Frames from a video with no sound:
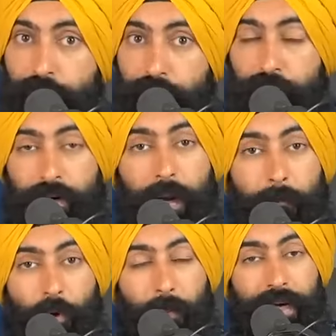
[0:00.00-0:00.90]
freer.
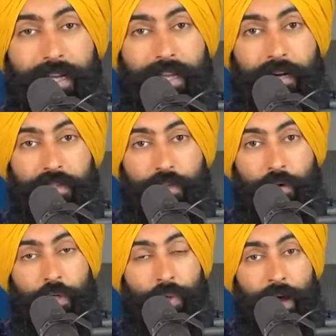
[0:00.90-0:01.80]
More money allows you to
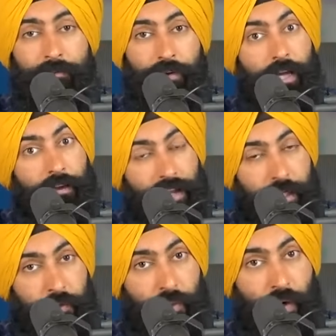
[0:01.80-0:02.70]
go travel if
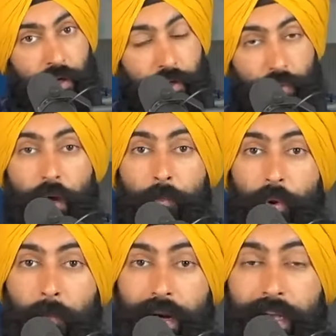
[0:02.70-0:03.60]
that's what you want to do.
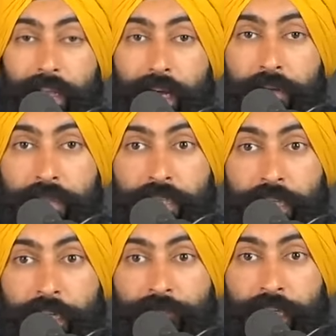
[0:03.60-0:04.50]
More money allows you to
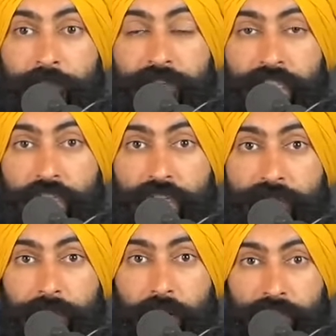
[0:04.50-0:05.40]
give gifts to your
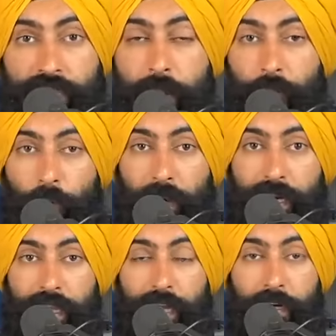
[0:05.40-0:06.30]
spouse. More
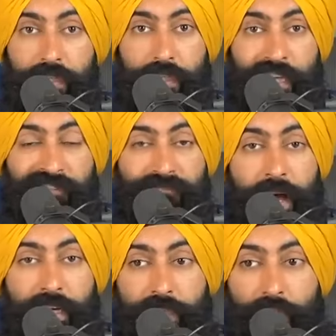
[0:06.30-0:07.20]
money allows you to give
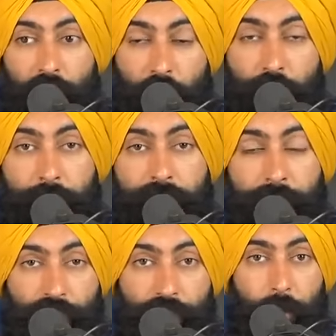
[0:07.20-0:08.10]
back to hungry
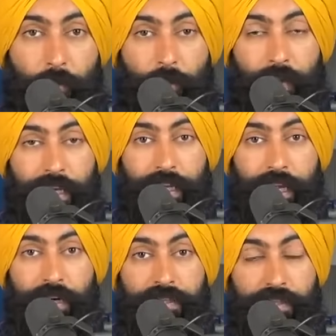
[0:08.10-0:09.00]
people. More money
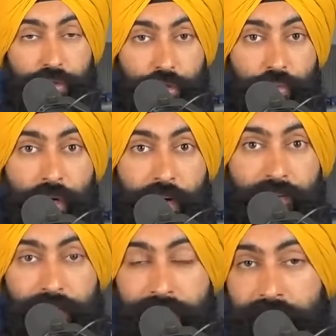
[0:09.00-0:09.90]
allows you to do
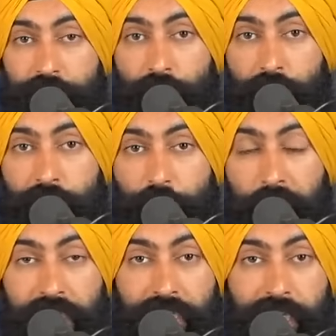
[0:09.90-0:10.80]
whatever it is that you want to do
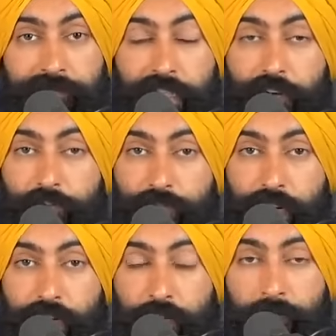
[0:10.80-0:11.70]
because it gives you that
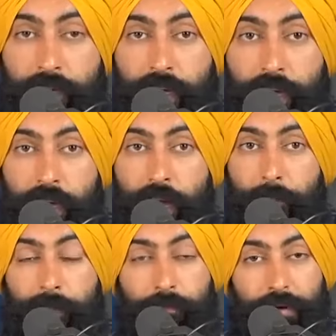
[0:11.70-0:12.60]
freedom.
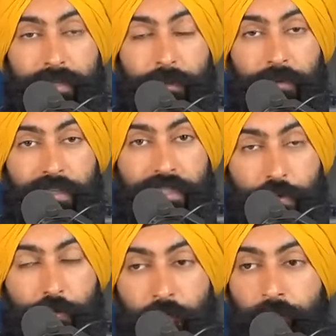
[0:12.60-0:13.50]
But most people
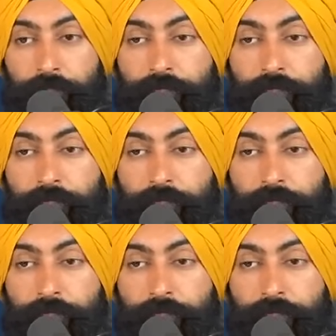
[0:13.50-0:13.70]
assume